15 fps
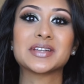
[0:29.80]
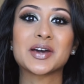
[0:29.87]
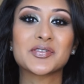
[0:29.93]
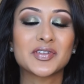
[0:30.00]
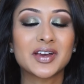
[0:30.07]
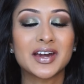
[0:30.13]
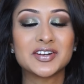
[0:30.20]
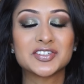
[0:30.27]
out
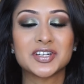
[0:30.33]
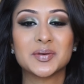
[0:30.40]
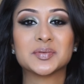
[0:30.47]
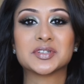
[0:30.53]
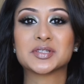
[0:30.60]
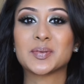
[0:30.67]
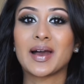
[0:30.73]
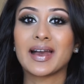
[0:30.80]
of the country, which
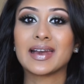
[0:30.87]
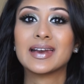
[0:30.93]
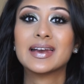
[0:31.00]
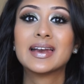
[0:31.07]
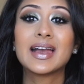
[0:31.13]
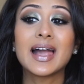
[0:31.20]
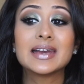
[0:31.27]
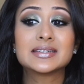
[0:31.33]
is why
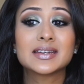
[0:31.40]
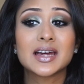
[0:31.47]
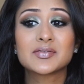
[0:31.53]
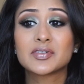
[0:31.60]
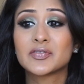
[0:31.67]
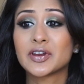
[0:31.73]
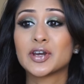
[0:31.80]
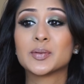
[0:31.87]
I didn't have
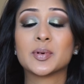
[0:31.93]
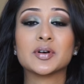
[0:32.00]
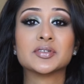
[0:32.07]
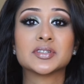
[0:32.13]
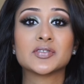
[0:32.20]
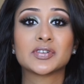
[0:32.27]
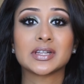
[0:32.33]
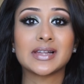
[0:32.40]
a video
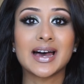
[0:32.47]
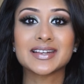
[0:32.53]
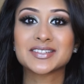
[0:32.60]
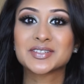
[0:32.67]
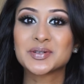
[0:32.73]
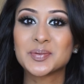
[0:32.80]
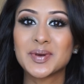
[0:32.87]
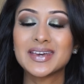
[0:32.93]
posted for the last
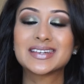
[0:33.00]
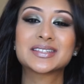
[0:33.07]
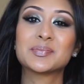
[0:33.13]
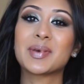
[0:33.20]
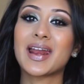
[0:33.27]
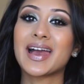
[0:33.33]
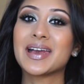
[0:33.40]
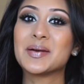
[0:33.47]
2 weeks,
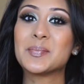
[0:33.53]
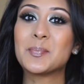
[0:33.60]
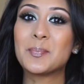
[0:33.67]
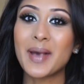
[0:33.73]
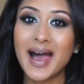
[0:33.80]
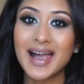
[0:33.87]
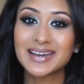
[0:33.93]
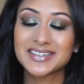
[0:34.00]
but I am
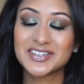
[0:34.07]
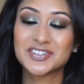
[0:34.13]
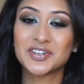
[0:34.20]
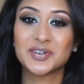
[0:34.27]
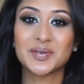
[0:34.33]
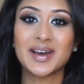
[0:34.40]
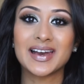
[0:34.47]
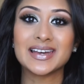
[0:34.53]
back to show
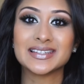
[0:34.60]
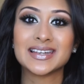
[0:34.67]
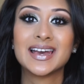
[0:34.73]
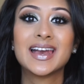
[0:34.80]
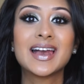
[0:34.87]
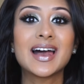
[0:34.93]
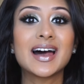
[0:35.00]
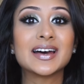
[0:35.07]
you guys
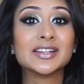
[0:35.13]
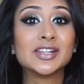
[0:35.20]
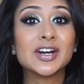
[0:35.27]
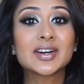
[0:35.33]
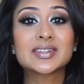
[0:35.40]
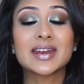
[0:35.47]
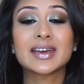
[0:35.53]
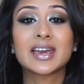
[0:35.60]
a
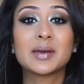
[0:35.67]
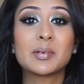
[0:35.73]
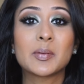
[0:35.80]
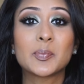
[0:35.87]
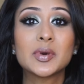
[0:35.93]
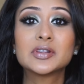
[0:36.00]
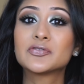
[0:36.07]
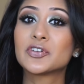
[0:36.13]
look that I came
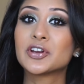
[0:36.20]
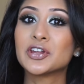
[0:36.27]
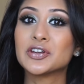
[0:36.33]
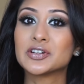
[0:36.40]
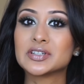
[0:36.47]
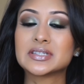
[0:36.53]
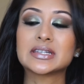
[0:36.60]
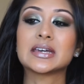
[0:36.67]
up with for New
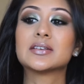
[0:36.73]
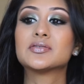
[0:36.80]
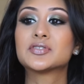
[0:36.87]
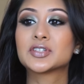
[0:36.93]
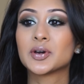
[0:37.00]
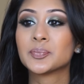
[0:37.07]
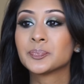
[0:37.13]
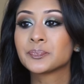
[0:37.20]
Year's Eve.
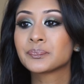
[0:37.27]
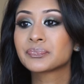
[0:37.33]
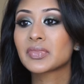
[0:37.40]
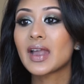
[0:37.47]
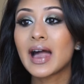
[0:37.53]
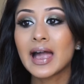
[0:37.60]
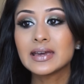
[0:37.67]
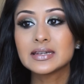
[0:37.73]
So
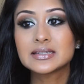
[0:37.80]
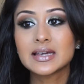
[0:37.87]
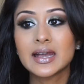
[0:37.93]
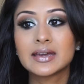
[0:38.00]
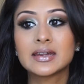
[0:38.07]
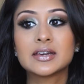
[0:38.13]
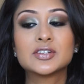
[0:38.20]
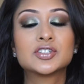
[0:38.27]
I
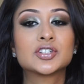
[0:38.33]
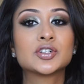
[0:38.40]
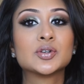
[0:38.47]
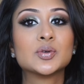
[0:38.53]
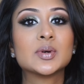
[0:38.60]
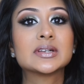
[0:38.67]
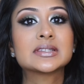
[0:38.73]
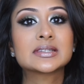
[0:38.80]
decided
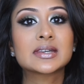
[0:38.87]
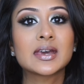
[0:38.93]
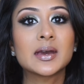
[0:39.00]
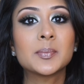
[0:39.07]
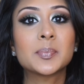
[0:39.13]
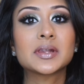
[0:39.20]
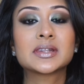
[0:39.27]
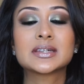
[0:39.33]
to
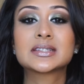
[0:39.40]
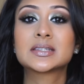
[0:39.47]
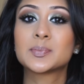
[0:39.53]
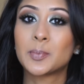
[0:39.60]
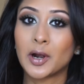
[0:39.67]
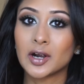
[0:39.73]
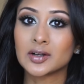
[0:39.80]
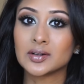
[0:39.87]
skip the
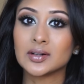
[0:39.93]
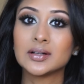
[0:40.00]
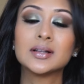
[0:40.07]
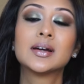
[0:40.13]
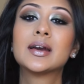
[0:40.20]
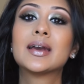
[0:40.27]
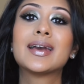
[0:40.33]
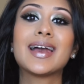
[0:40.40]

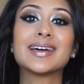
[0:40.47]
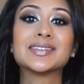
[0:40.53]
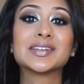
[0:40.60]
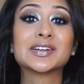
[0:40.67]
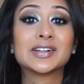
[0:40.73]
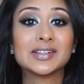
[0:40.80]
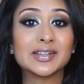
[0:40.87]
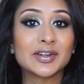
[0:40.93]
sparkle and the
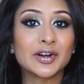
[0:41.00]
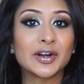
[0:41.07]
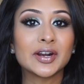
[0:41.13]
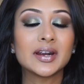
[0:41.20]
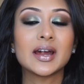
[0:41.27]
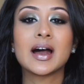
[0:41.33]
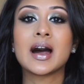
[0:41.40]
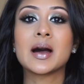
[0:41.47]

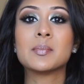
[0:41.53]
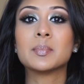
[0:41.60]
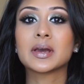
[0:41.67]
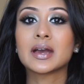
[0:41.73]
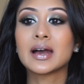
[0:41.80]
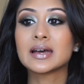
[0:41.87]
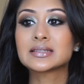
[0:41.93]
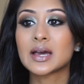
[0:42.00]
glitter
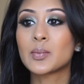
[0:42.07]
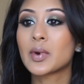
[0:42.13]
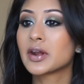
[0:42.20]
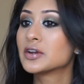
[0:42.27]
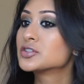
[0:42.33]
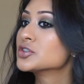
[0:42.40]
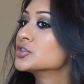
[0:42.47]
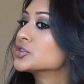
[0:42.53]
because I
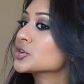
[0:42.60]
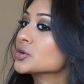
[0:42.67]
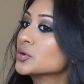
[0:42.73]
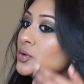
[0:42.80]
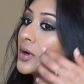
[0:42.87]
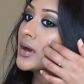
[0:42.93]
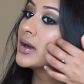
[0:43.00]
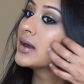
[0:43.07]
wanted to
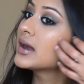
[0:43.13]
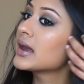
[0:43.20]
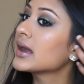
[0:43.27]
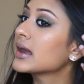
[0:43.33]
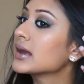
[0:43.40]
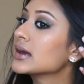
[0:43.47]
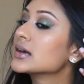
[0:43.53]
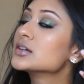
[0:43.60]
do
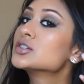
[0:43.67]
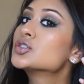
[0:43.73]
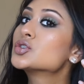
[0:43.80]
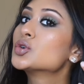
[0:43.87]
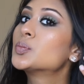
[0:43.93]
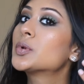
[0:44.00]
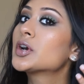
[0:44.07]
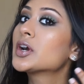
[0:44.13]
a
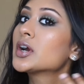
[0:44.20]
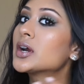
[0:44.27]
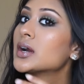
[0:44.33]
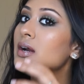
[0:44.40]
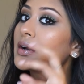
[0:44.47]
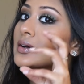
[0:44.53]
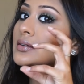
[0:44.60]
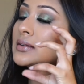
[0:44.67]

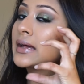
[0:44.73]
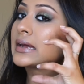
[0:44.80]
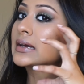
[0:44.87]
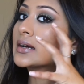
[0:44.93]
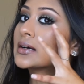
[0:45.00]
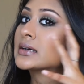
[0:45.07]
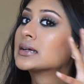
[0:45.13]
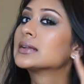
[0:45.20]
super
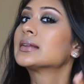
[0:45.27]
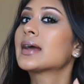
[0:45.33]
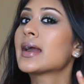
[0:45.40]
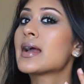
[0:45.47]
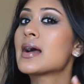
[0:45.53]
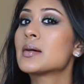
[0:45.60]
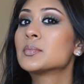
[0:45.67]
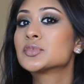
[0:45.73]
like
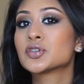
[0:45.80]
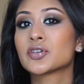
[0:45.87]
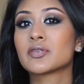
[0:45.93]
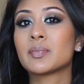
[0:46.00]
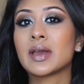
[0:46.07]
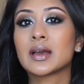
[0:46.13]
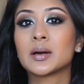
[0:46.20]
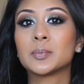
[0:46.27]
glam sort of
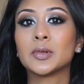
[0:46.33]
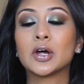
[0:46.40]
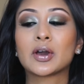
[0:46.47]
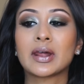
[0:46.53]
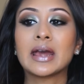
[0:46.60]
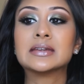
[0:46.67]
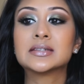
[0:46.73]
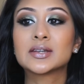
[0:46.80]
makeup look,
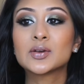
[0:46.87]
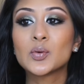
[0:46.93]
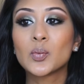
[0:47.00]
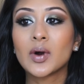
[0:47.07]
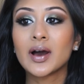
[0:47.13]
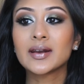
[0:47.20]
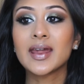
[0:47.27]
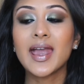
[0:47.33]
and I didn't
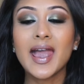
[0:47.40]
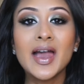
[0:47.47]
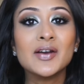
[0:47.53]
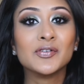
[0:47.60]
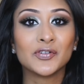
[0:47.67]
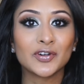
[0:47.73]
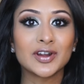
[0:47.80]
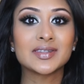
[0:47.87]
want
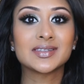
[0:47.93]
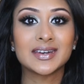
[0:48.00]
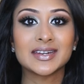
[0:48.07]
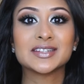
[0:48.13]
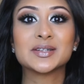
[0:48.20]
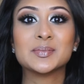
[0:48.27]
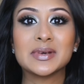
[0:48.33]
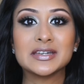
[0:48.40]
everything
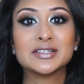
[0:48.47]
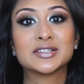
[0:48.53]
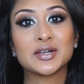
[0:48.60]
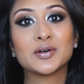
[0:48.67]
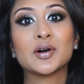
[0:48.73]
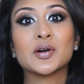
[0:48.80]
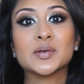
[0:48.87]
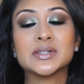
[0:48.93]
to be
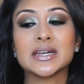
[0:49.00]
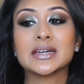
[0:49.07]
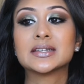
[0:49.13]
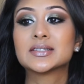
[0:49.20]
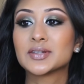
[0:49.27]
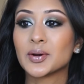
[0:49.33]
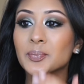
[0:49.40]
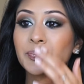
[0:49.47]
so OD.
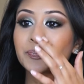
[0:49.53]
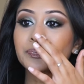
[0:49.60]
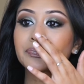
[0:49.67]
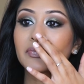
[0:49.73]
So